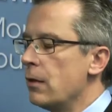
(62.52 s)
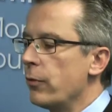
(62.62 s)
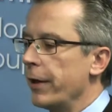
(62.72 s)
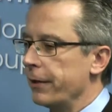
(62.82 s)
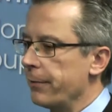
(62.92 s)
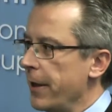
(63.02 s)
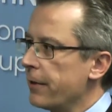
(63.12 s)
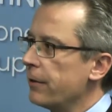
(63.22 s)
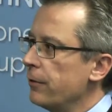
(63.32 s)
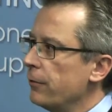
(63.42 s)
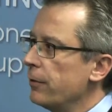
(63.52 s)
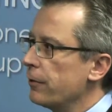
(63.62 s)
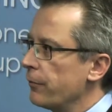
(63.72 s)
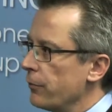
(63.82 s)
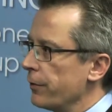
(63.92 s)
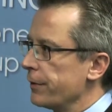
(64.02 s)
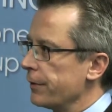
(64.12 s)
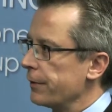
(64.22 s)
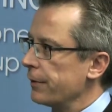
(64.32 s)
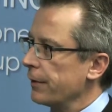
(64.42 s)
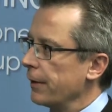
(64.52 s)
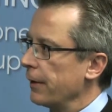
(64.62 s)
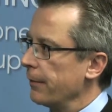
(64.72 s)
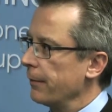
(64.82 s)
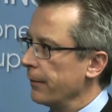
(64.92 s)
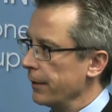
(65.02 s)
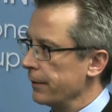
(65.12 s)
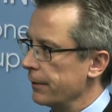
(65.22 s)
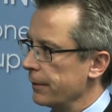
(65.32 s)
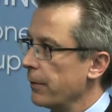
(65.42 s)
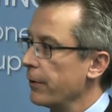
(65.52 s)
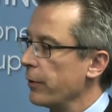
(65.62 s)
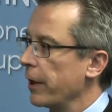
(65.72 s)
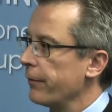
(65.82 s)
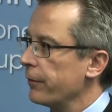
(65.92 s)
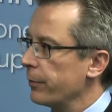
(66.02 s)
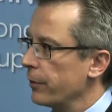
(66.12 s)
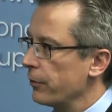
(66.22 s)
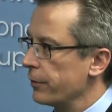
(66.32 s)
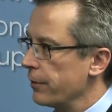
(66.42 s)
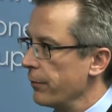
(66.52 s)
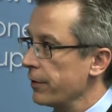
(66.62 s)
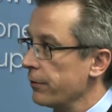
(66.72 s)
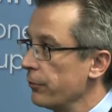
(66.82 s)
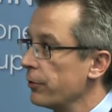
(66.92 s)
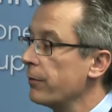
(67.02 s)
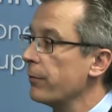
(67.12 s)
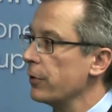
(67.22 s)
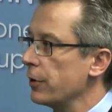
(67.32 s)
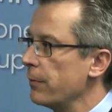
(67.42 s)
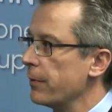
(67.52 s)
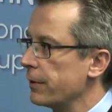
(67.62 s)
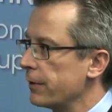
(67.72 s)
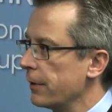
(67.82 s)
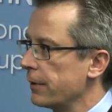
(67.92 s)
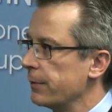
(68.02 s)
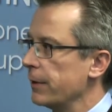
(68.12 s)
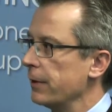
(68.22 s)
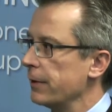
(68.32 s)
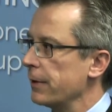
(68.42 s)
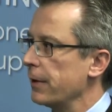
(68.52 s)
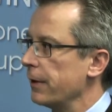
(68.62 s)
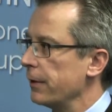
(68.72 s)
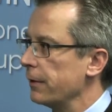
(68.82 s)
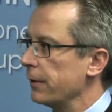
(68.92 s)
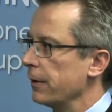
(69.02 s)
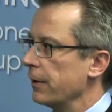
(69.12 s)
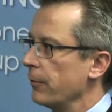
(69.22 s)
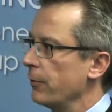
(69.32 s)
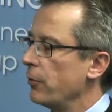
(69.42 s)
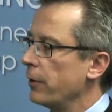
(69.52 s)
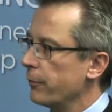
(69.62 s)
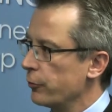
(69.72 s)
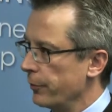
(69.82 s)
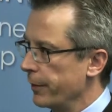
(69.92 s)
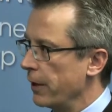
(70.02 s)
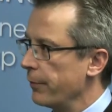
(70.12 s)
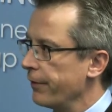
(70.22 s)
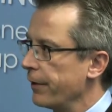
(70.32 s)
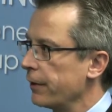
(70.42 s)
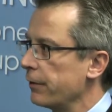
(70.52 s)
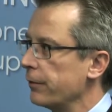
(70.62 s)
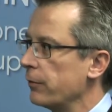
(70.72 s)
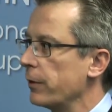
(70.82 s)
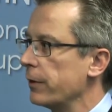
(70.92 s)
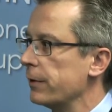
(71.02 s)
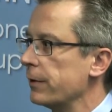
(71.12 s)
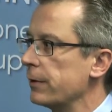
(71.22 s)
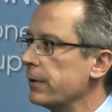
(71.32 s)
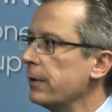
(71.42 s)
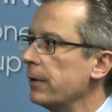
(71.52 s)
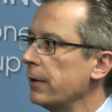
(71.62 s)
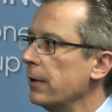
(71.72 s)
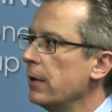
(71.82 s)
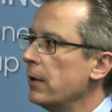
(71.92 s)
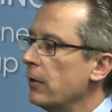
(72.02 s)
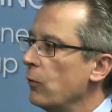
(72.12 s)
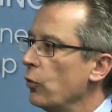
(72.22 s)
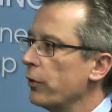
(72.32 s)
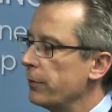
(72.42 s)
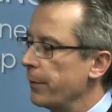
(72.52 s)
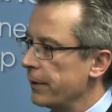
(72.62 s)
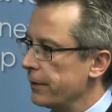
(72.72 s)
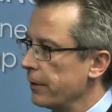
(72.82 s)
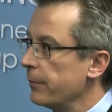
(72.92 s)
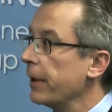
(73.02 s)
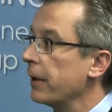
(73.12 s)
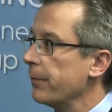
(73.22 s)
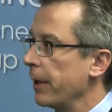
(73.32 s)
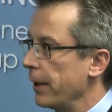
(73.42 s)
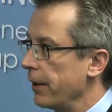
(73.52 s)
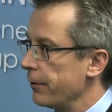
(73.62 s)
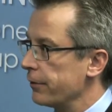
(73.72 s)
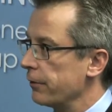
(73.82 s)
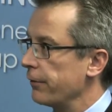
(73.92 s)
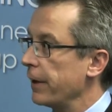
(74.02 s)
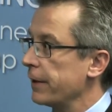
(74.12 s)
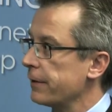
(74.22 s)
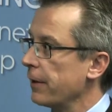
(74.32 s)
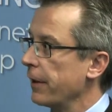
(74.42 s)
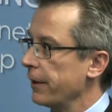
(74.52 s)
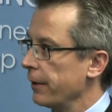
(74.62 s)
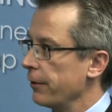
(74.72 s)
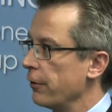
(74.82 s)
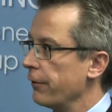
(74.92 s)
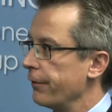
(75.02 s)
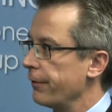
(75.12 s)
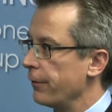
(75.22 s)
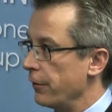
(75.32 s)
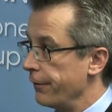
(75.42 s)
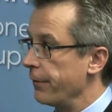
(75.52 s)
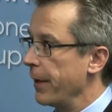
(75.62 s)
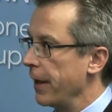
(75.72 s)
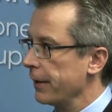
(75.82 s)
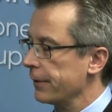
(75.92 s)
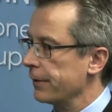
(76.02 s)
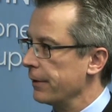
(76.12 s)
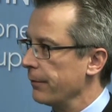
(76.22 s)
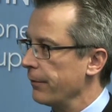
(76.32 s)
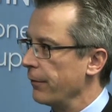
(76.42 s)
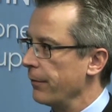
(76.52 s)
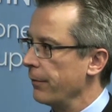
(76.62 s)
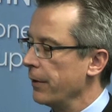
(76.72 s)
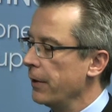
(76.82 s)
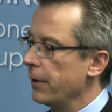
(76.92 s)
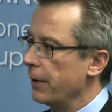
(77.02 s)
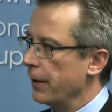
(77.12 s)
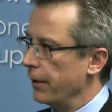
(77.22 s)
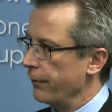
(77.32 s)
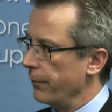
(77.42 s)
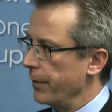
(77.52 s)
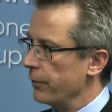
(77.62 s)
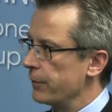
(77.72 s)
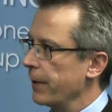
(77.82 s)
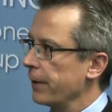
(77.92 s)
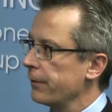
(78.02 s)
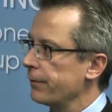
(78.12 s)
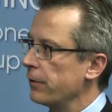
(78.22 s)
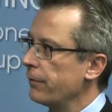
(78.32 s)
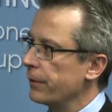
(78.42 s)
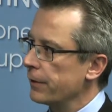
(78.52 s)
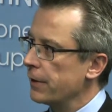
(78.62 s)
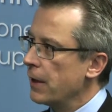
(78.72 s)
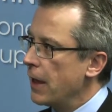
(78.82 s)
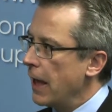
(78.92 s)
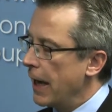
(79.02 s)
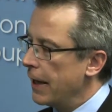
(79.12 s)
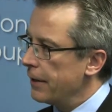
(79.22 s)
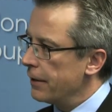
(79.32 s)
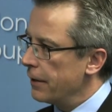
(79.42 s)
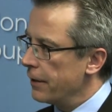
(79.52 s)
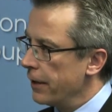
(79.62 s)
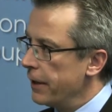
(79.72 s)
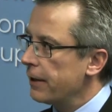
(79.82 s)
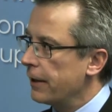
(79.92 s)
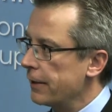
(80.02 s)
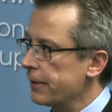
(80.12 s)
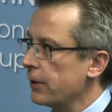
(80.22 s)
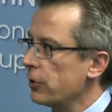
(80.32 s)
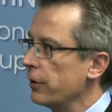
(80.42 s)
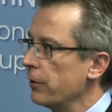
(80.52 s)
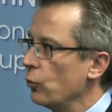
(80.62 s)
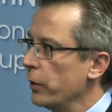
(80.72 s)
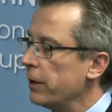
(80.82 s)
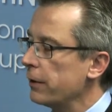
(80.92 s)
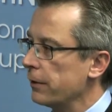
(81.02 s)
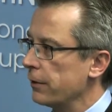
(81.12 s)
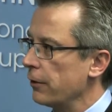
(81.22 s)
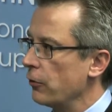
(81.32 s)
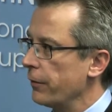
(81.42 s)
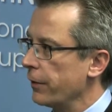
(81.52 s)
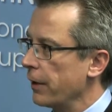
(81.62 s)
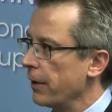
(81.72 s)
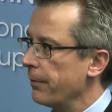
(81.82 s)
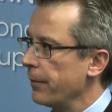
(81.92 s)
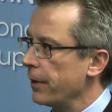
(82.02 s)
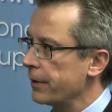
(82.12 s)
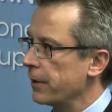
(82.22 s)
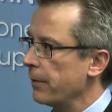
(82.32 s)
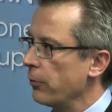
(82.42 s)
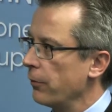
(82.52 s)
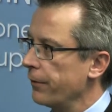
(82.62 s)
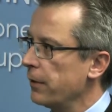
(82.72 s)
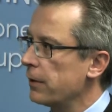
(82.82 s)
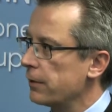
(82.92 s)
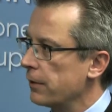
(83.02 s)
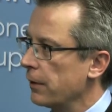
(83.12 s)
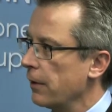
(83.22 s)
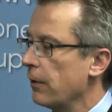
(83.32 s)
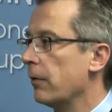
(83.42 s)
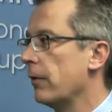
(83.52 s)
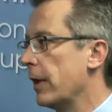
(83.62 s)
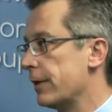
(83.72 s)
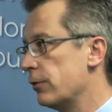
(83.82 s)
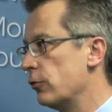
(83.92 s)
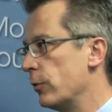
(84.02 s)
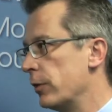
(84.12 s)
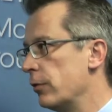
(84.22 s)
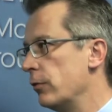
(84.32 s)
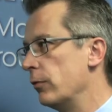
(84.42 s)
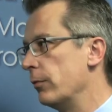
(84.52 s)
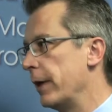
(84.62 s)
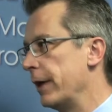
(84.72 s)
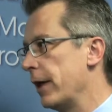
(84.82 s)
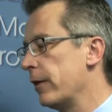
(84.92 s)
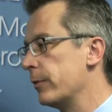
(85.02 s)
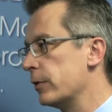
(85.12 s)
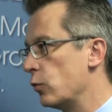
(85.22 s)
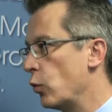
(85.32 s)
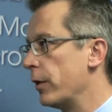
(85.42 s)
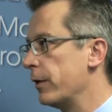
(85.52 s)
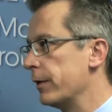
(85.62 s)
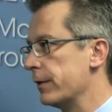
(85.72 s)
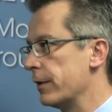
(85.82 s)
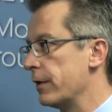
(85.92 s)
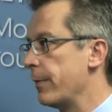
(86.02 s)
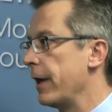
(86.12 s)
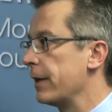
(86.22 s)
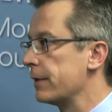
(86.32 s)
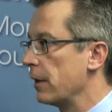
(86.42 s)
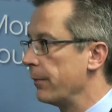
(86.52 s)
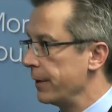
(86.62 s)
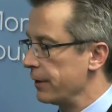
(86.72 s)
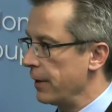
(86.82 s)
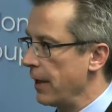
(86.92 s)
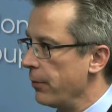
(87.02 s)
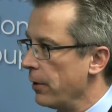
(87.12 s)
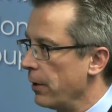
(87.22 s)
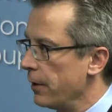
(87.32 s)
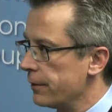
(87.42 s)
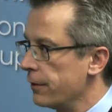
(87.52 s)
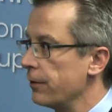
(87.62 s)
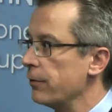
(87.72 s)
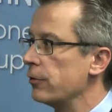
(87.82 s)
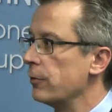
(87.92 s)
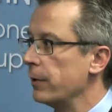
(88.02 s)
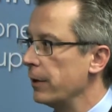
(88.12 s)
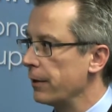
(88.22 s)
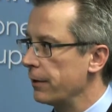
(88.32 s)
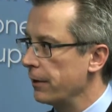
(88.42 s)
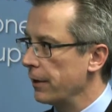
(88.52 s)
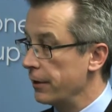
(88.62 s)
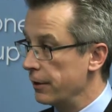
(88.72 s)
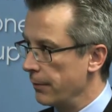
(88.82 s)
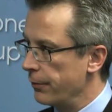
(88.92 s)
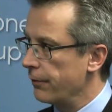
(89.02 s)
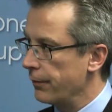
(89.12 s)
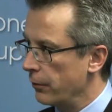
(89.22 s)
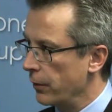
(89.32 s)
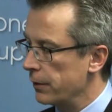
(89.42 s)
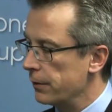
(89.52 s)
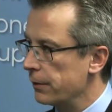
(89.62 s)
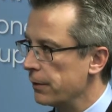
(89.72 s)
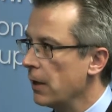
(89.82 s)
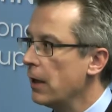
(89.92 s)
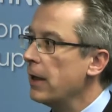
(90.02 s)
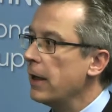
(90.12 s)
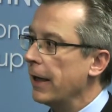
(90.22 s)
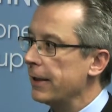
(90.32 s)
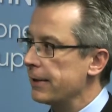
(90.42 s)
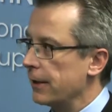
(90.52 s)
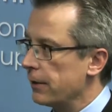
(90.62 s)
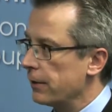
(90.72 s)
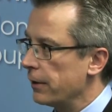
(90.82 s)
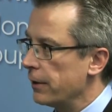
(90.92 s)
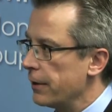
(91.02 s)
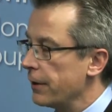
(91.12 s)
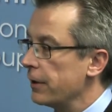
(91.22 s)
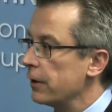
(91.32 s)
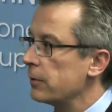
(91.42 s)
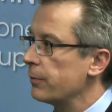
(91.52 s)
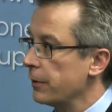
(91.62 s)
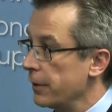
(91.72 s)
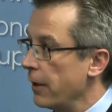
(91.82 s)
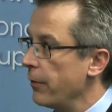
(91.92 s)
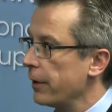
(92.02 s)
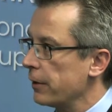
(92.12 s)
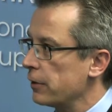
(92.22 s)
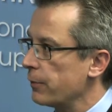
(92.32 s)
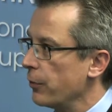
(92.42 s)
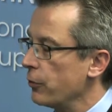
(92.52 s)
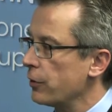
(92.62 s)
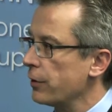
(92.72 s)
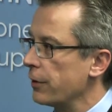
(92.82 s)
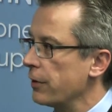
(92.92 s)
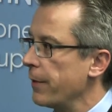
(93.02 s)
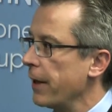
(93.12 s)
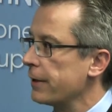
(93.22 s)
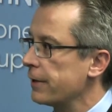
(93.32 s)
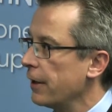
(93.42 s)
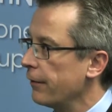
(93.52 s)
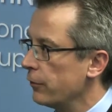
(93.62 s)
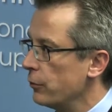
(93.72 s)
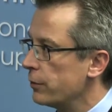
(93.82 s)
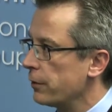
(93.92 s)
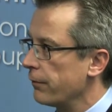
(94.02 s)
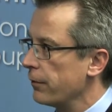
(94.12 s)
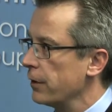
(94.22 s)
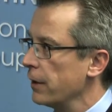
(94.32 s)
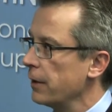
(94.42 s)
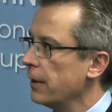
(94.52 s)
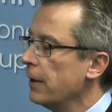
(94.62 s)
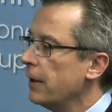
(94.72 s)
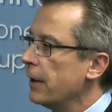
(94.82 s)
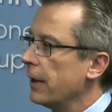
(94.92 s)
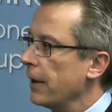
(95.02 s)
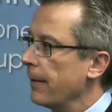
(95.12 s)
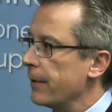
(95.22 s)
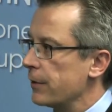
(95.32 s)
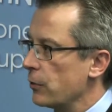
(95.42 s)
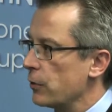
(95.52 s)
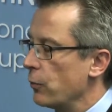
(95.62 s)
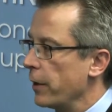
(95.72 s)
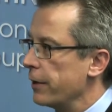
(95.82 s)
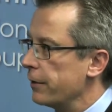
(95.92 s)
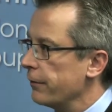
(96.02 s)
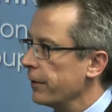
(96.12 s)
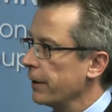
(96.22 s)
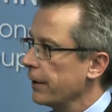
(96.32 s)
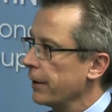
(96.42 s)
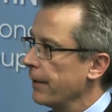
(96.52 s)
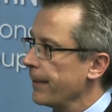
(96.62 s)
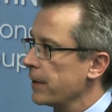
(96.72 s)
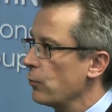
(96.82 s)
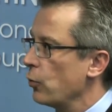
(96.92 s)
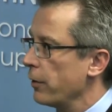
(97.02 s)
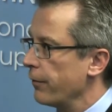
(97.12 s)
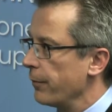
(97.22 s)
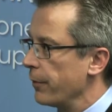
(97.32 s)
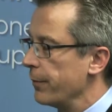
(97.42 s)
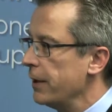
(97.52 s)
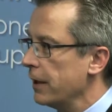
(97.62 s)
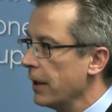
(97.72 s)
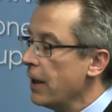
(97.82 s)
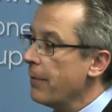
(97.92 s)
Right. The banking union, of course, is, um, is, is, quite relevant because the resolution regime that's, that's been decided um, upon, and which will become effective in 2016, would basically make a bailout sort of less likely of, of the banks um, from, uh, from their respective sovereigns. And the link has actually weakened over the last couple of years, uh, has to do with two main elements. One is that the bank banks are better capitalized than they used to be at the, at the depth of the crisis. And secondly, that the, the direct exposure that the banks have to sovereign debt um, is also relatively um, smaller from the peak.